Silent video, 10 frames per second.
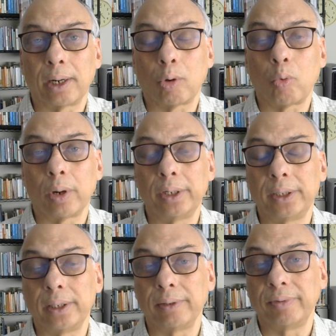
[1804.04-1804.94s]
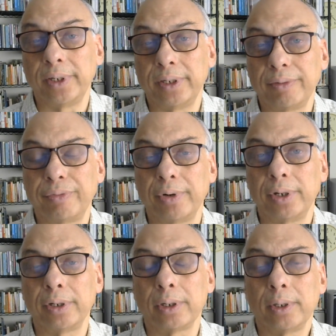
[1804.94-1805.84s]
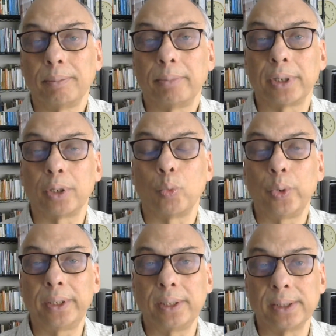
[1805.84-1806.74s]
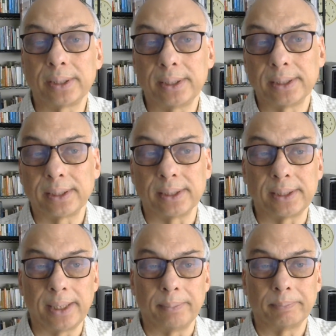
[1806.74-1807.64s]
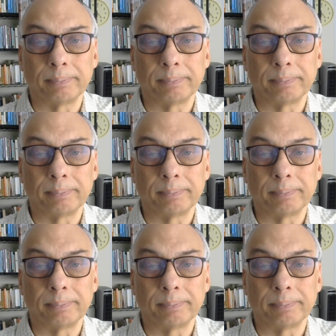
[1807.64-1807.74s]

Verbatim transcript: are qualitatively different, but the witness is the same.